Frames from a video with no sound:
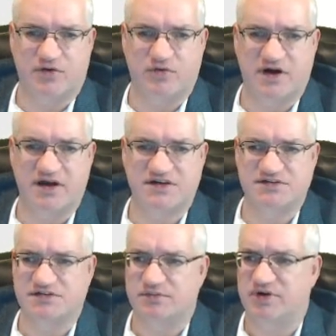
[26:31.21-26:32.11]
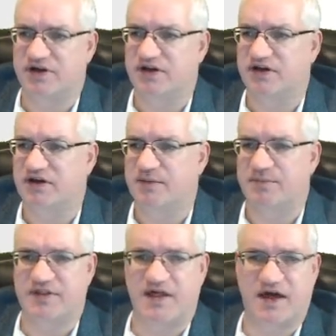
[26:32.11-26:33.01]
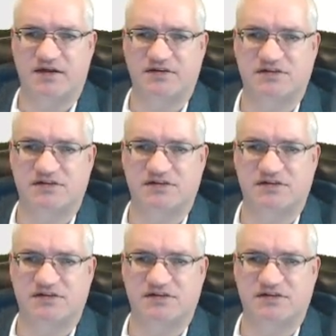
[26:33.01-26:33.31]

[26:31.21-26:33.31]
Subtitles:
Why is it bringing up that?